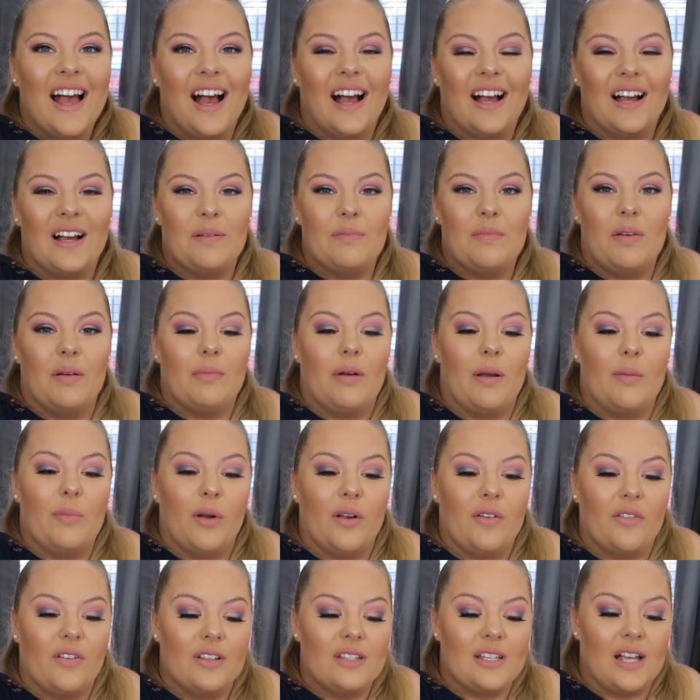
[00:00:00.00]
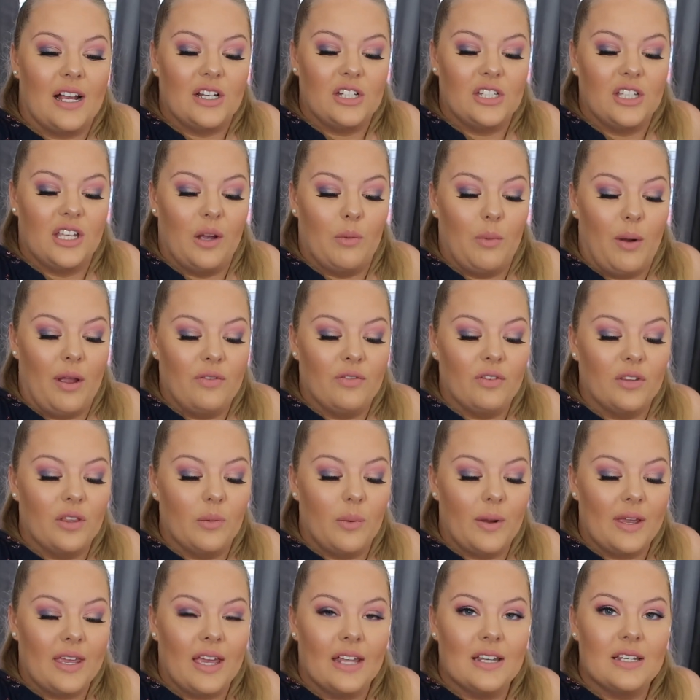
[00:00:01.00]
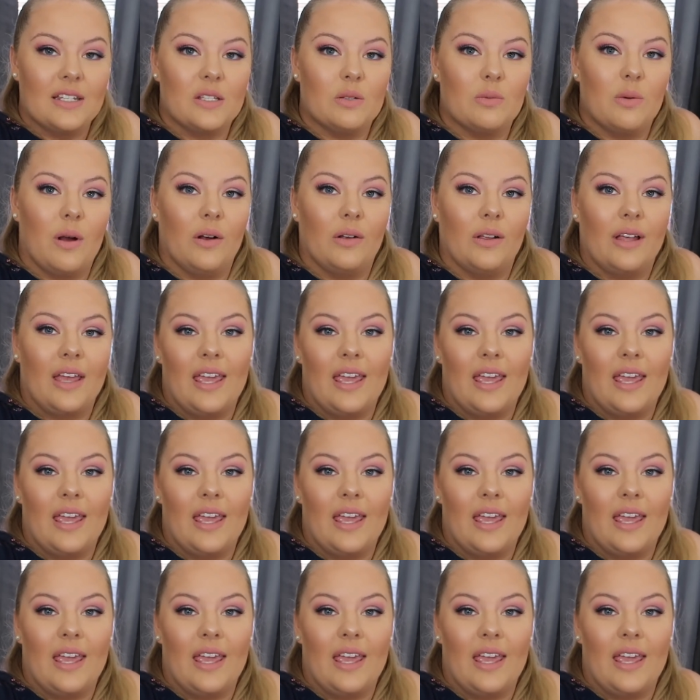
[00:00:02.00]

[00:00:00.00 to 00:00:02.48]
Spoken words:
And my boyfriend's actually away for the weekend as well.